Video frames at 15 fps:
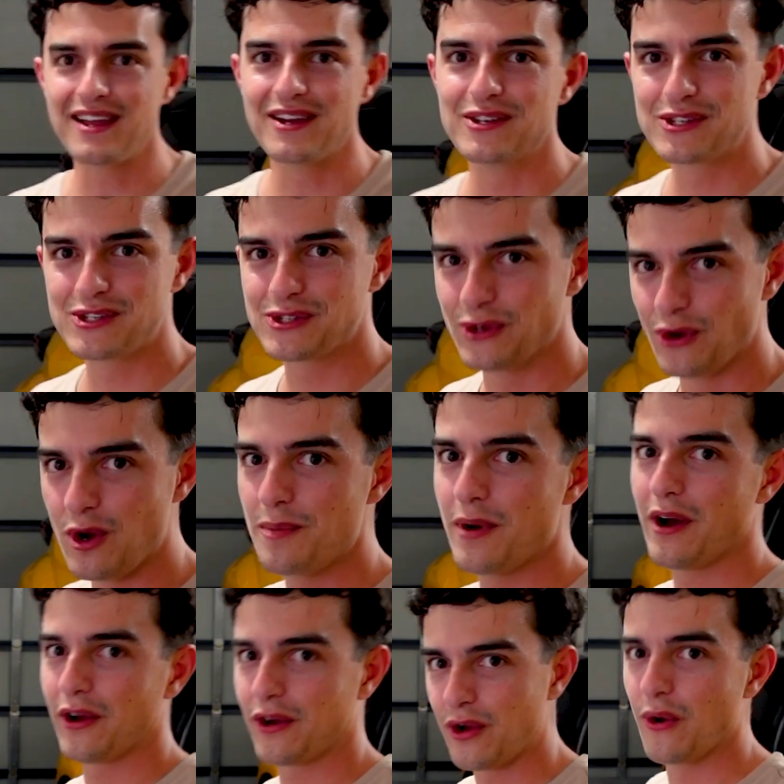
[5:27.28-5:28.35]
changing out the
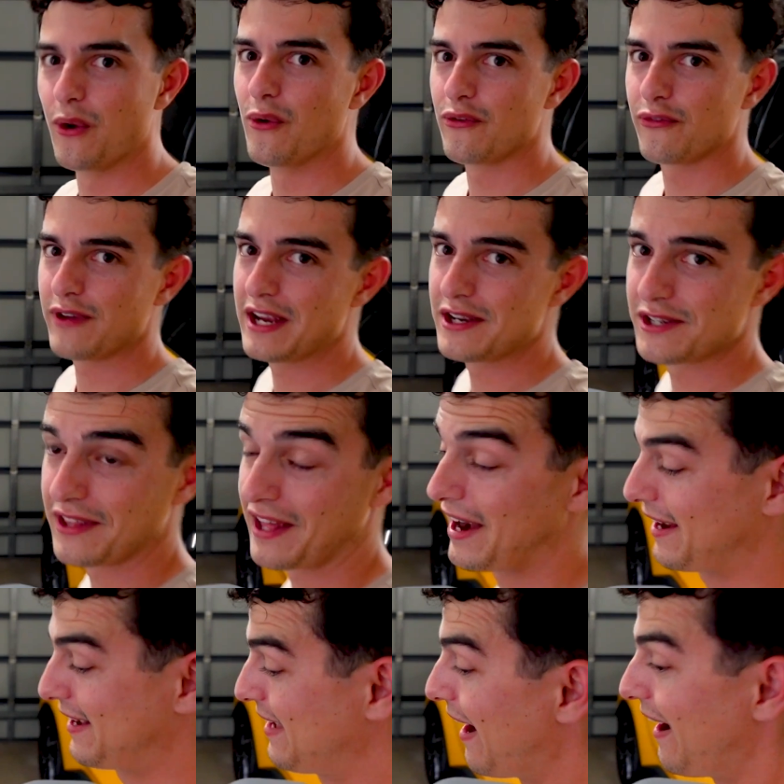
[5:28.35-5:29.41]
center console, because the
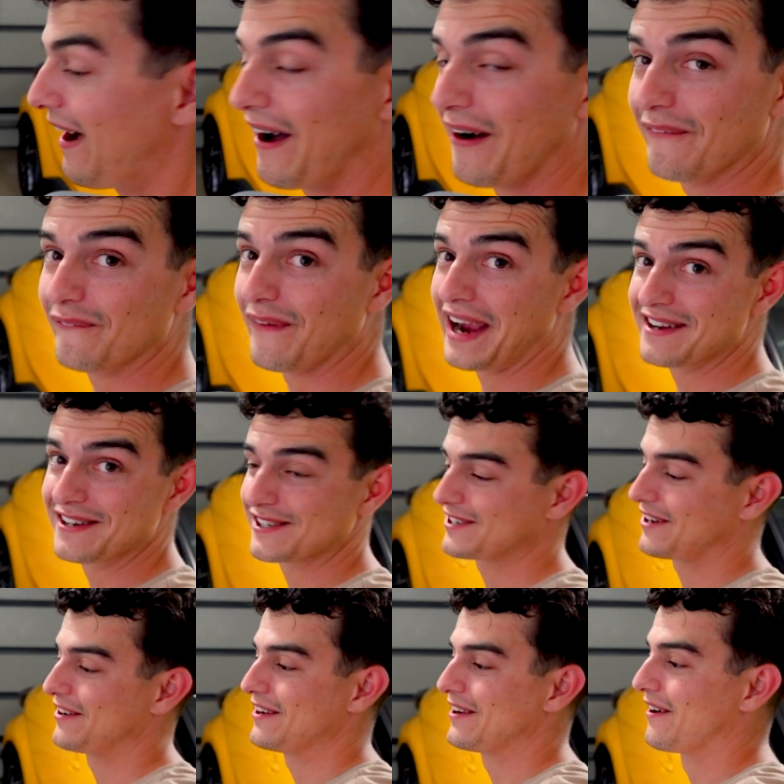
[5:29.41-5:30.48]
center console that I had
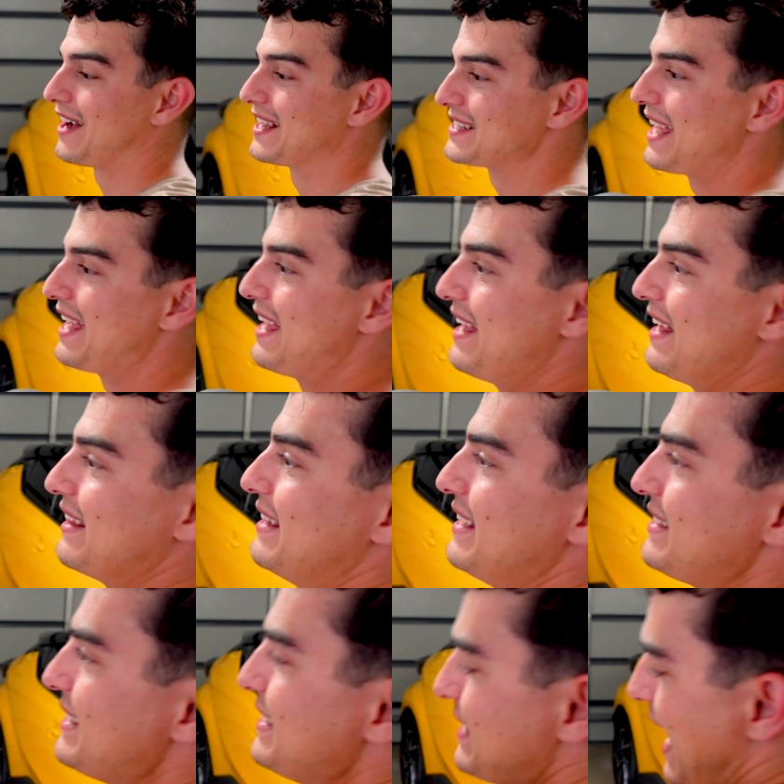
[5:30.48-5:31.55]
was not
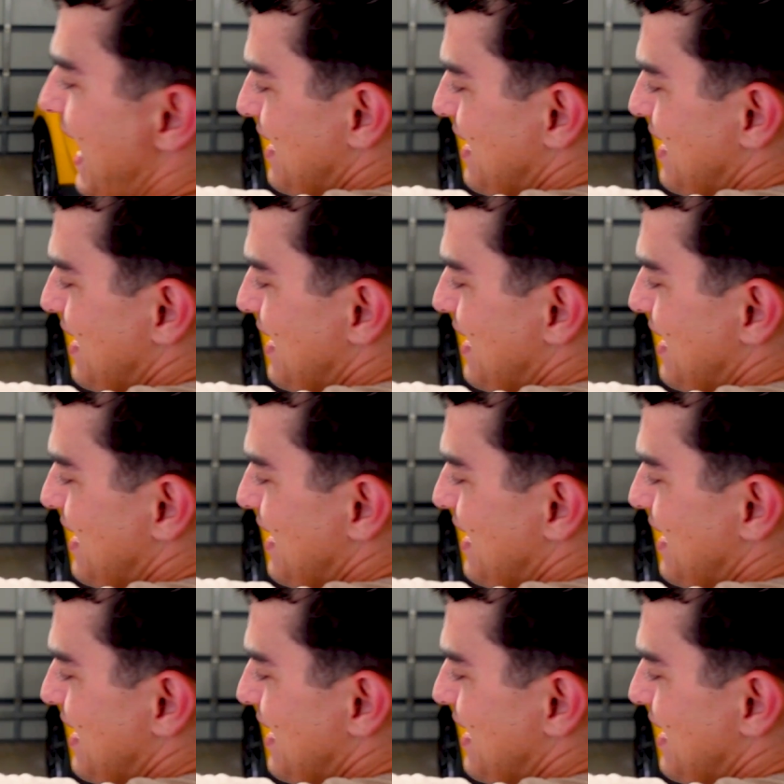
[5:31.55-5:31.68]
usable.